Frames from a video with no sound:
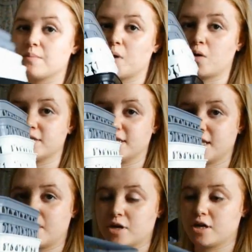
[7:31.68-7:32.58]
boxes
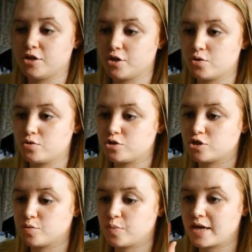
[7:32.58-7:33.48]
that I'm gonna use
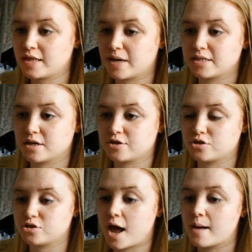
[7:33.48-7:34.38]
to put in the bedside
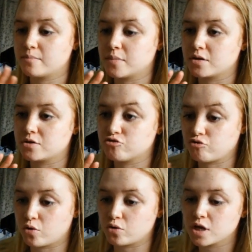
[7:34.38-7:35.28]

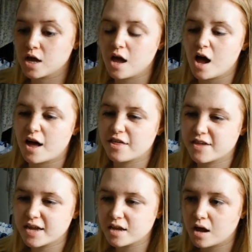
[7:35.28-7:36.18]
drawers. I
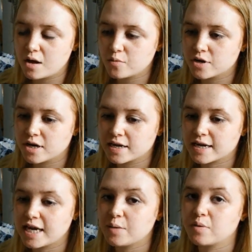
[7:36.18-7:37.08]
think I wanna
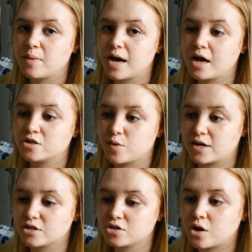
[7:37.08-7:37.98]
keep my underwear
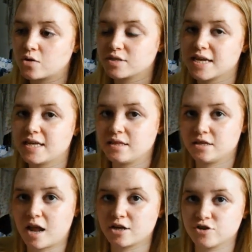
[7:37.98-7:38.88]
and socks in the
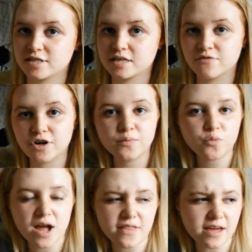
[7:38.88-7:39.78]
like dressing room
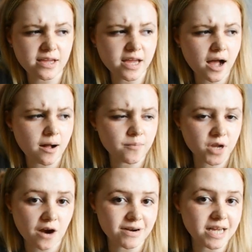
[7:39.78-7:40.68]
where they
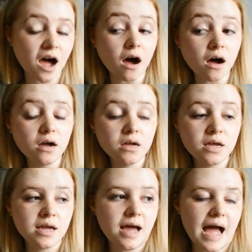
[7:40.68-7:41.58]
currently are,
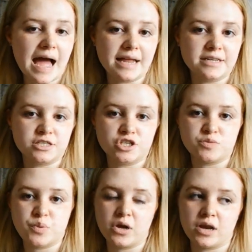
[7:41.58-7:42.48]
and just
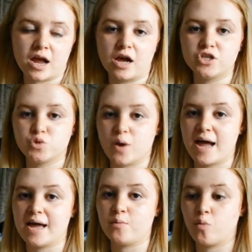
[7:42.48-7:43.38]
put like
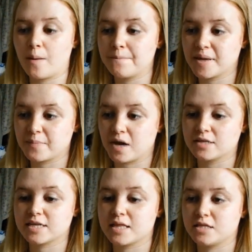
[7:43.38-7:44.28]
underwear in one big
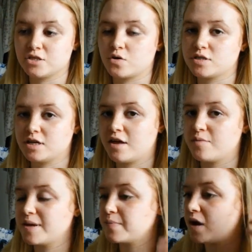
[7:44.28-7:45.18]
basket and then socks in another
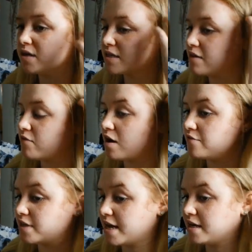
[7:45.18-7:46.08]
big basket,
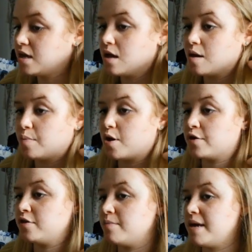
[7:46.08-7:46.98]
rather than
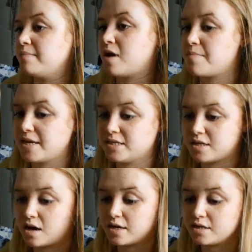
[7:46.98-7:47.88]
putting them in my
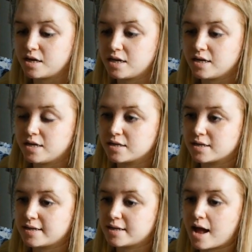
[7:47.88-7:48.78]
bedside
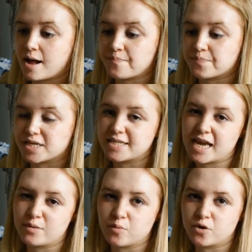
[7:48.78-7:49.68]

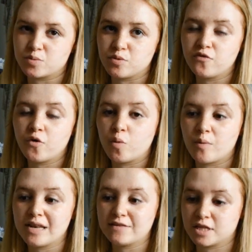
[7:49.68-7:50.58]
table. Because before, when
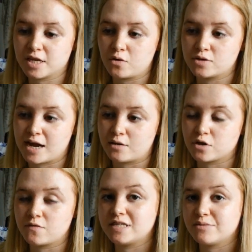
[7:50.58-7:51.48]
we lived in the old house,
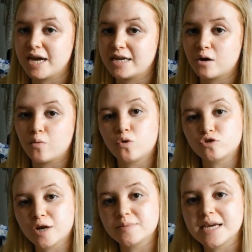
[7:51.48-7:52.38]
obviously we had our
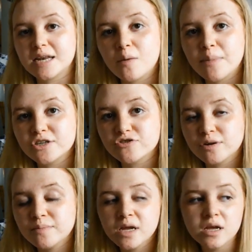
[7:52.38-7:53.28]
wardrobes in our
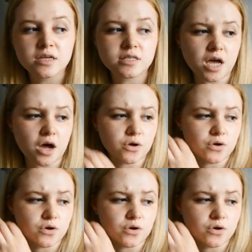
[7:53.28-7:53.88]
bedroom. So